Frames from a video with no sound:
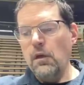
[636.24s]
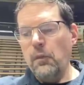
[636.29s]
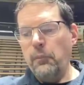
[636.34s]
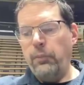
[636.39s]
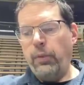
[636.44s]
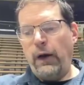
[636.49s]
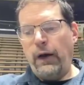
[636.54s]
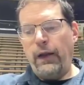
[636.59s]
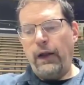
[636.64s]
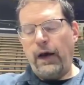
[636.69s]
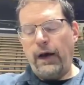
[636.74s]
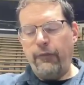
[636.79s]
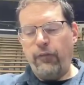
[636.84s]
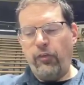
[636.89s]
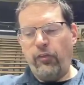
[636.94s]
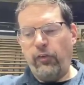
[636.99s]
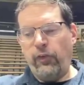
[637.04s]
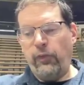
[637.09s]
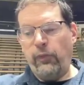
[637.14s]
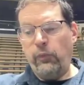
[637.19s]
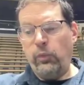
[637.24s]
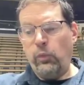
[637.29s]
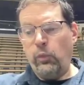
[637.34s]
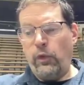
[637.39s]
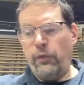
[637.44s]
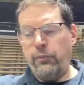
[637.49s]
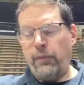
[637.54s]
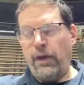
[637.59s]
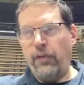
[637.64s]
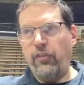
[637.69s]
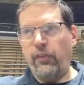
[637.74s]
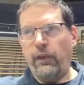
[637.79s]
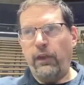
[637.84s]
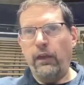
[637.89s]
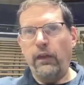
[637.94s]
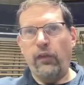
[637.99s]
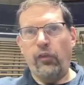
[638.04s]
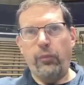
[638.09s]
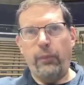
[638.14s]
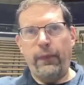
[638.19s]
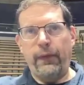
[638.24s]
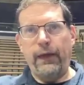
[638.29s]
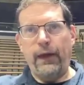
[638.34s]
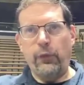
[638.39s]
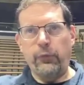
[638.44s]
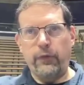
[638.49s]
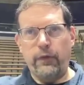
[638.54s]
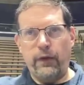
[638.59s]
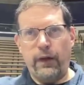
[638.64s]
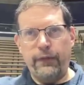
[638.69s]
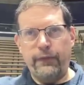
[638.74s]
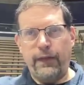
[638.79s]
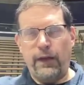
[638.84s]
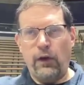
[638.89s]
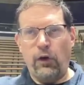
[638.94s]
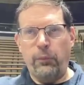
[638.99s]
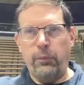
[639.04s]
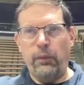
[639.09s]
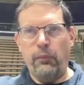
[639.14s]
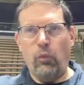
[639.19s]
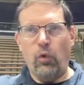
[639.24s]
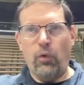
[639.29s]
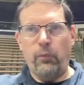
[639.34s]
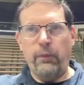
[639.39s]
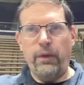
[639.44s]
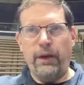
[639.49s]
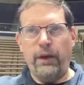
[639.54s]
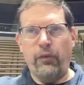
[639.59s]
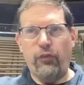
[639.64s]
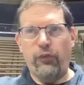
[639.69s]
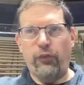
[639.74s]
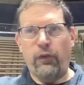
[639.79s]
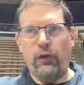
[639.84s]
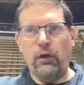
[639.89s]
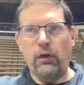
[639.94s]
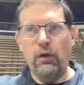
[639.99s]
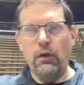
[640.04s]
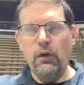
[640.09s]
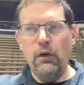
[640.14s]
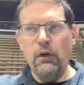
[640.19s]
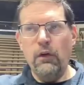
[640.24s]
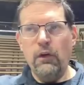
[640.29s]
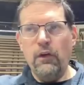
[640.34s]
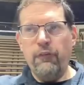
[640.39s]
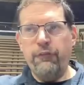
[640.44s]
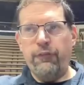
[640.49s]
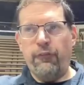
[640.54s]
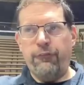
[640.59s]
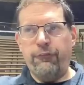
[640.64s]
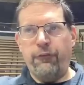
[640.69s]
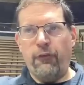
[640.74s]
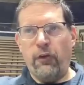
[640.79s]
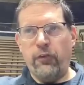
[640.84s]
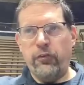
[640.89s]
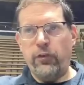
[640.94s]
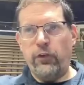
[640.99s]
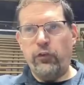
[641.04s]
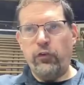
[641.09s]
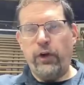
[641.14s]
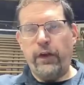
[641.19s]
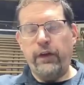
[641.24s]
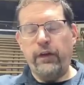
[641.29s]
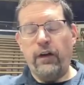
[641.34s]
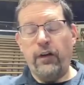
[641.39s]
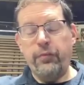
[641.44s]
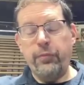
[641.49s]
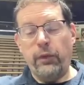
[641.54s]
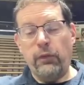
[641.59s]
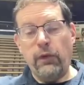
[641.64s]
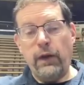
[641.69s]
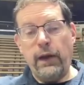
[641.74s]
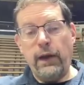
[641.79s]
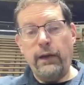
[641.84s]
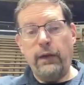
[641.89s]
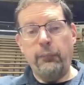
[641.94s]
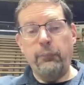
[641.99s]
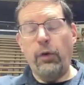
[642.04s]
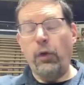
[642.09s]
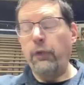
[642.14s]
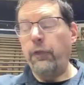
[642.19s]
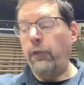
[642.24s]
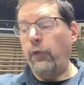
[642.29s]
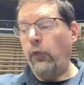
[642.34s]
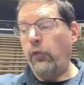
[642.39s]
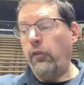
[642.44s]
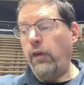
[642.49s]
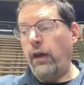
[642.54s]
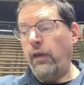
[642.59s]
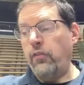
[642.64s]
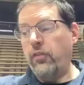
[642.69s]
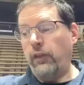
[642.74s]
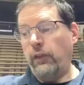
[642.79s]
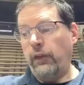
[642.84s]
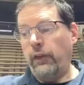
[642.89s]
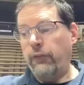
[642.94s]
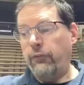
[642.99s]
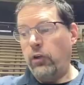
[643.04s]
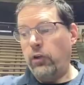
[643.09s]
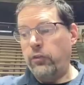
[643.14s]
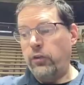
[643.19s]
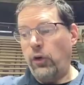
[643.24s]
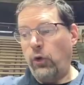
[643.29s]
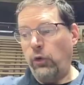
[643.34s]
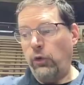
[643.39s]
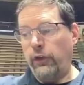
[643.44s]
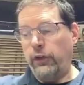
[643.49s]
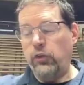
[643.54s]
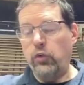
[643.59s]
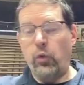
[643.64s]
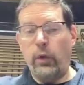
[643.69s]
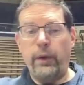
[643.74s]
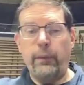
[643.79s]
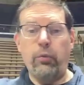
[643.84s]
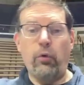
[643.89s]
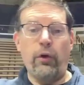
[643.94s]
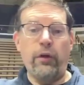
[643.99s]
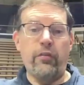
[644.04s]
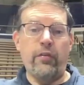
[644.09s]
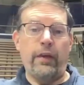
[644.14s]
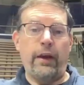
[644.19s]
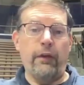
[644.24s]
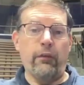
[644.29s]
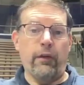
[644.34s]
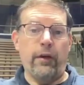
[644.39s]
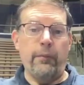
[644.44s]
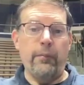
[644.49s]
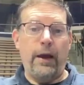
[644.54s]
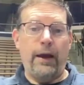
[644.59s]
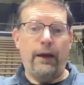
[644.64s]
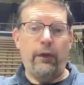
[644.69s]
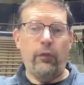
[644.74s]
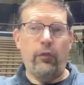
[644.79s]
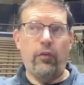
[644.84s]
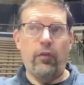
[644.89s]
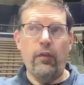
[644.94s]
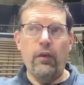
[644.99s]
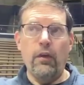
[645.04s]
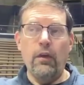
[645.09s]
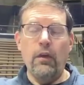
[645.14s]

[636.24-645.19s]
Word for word: but obviously, with Mason Gillis being out tonight, that opened more minutes for for Furst and Trey Kaufman-Renn, and both of those guys deliver, totaling 20 points and eight rebounds.